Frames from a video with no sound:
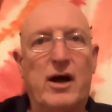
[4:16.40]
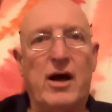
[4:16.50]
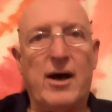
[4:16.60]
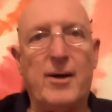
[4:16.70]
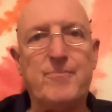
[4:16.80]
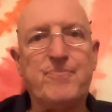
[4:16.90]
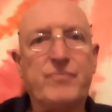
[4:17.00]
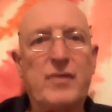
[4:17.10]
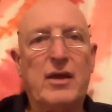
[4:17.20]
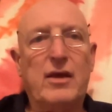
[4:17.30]
Um,
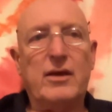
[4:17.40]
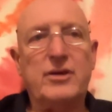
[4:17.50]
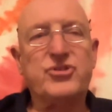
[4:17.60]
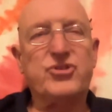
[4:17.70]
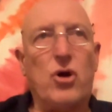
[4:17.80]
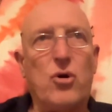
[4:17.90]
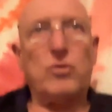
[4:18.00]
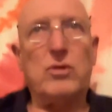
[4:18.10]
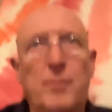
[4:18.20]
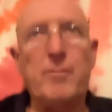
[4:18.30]

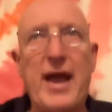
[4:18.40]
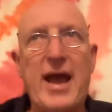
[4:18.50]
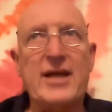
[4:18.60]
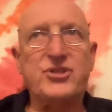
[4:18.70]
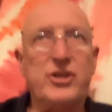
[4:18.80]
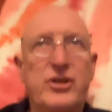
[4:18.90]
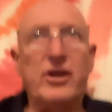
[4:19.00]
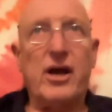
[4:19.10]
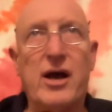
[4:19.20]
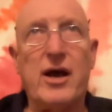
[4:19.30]
so imagine
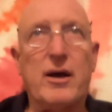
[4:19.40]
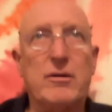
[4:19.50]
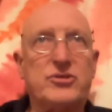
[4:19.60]
uh,